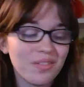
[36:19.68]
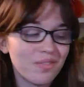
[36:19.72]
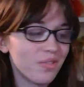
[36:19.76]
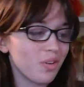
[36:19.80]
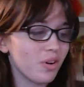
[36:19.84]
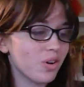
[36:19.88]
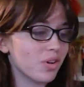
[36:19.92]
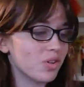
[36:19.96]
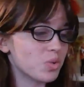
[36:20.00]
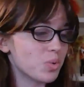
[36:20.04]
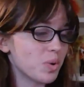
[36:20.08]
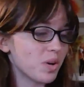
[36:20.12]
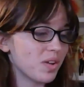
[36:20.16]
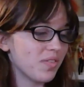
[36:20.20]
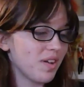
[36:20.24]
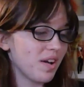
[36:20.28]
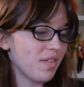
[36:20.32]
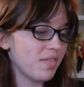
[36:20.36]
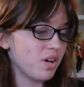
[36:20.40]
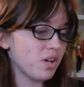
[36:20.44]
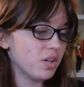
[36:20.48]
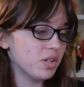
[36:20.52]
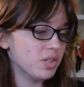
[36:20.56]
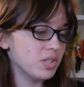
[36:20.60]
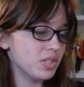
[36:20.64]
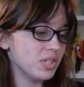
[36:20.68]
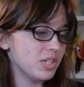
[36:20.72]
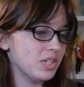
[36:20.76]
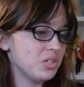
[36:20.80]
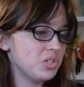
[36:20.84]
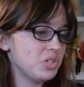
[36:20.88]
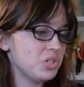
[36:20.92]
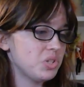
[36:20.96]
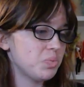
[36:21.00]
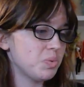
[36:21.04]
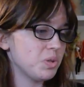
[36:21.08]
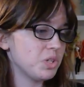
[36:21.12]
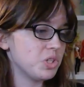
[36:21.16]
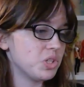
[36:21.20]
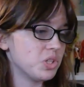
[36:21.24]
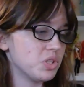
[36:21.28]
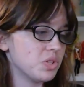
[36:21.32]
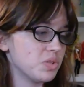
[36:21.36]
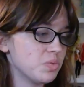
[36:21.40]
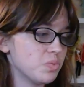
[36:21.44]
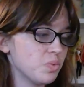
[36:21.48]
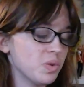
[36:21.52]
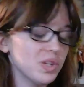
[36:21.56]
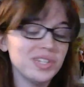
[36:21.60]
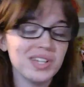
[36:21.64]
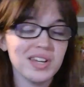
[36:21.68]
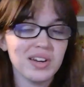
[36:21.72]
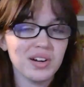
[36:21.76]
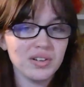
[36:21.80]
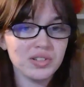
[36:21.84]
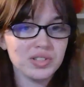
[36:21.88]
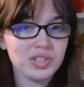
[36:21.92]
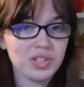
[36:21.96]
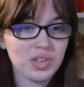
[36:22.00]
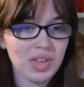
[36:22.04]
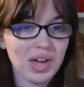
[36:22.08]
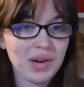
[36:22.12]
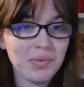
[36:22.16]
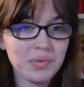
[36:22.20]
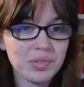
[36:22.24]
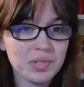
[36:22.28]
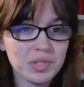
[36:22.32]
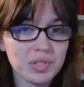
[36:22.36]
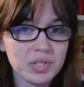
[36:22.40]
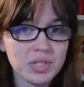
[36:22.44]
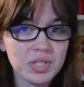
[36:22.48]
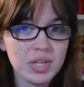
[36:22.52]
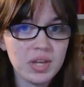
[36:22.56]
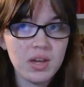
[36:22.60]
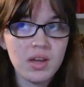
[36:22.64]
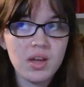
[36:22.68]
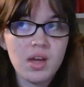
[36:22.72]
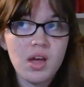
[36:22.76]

for twenty five dollars each which is retail so that was